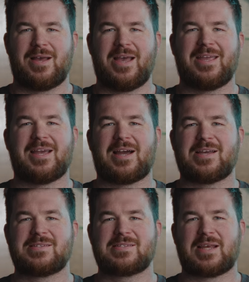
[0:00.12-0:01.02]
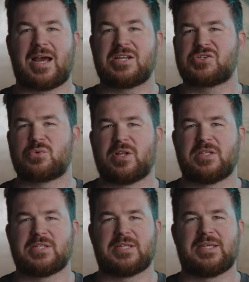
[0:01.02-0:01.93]
Hey guys, I just
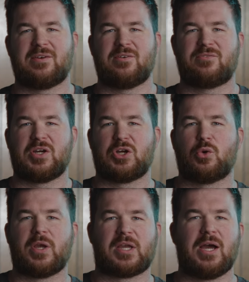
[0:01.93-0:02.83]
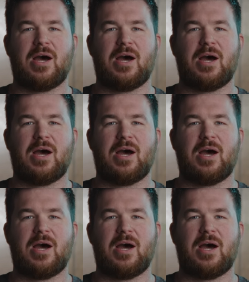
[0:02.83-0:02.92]
wanted to give a quick